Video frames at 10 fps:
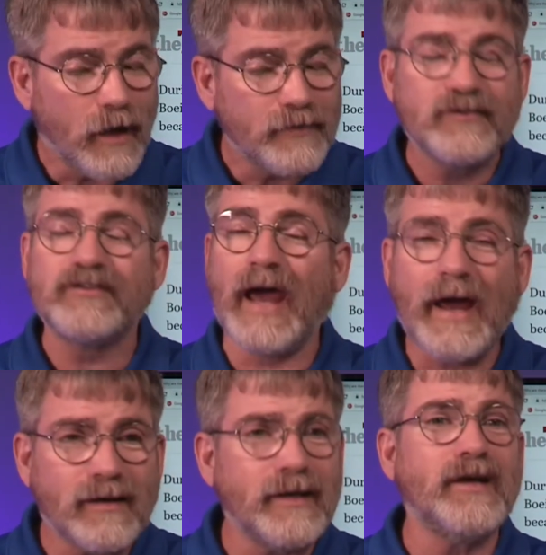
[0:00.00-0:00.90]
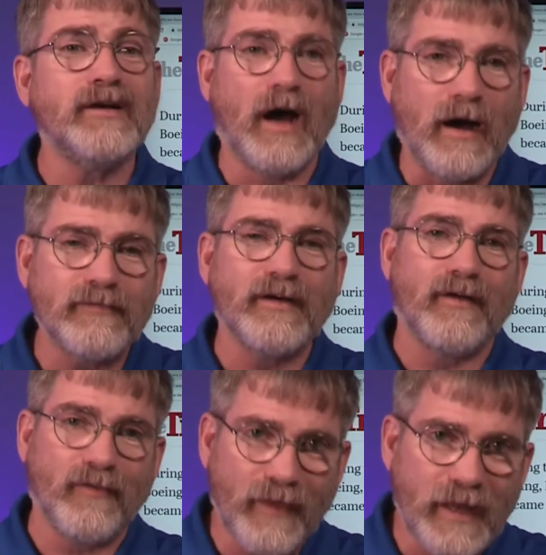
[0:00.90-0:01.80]
Sadly enough,
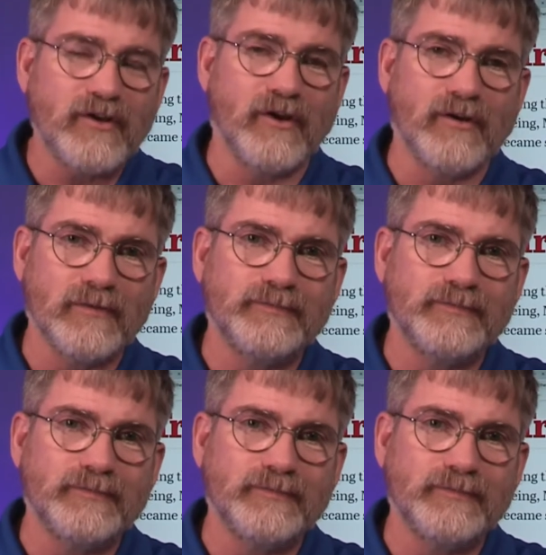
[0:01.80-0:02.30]
they do.